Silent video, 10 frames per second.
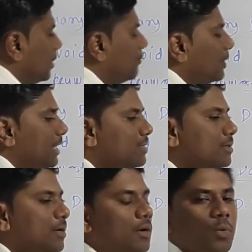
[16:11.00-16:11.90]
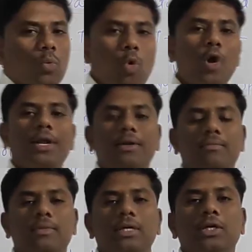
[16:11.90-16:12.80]
Keyword is void.
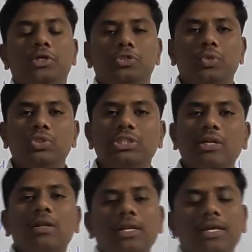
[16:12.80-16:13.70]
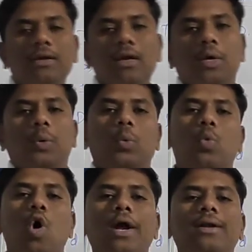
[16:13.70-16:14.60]
So generally
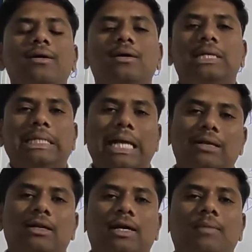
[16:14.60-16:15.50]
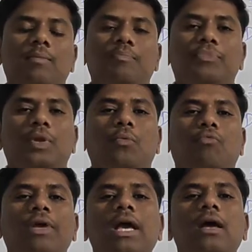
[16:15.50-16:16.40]
void data type
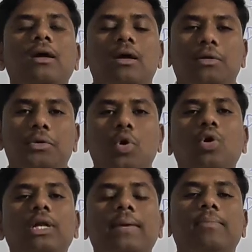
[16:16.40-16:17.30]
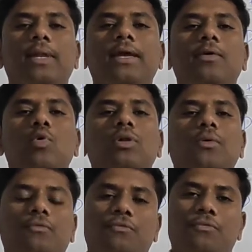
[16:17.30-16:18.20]
we are not applying
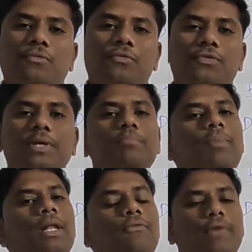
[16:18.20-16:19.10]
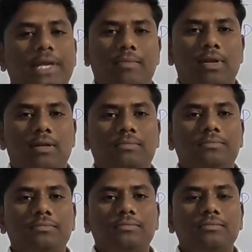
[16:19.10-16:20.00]
on simple variable.
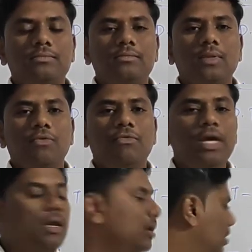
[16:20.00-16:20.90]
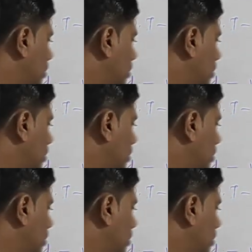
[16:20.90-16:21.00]
We are